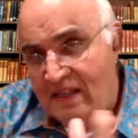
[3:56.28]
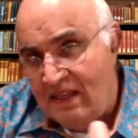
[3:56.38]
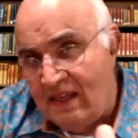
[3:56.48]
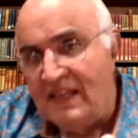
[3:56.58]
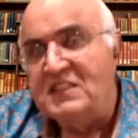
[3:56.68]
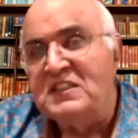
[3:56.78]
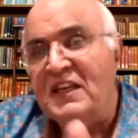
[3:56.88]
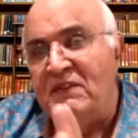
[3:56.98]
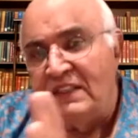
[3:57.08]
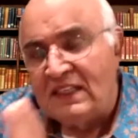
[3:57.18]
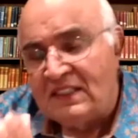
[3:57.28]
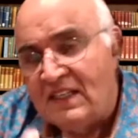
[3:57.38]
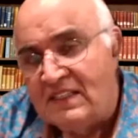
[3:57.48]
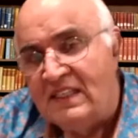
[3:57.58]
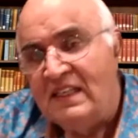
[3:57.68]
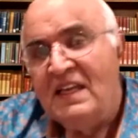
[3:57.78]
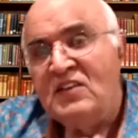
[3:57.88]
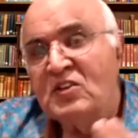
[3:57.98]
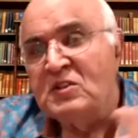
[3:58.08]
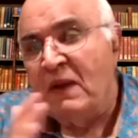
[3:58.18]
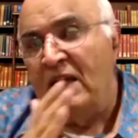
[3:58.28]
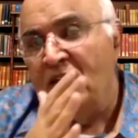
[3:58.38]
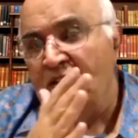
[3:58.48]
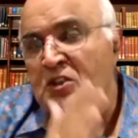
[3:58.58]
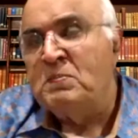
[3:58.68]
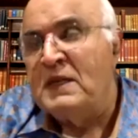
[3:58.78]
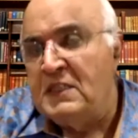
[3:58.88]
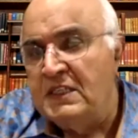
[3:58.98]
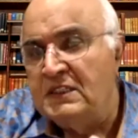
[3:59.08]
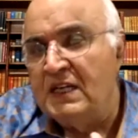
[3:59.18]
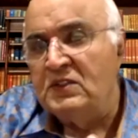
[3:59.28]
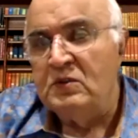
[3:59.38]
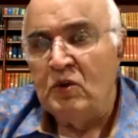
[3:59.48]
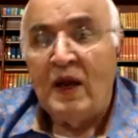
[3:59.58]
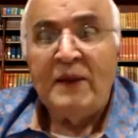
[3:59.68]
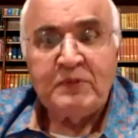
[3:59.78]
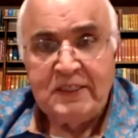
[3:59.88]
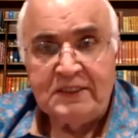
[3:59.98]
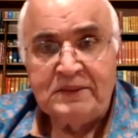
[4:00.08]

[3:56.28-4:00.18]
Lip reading: and staying with the technology, your specialty starts to go obsolete.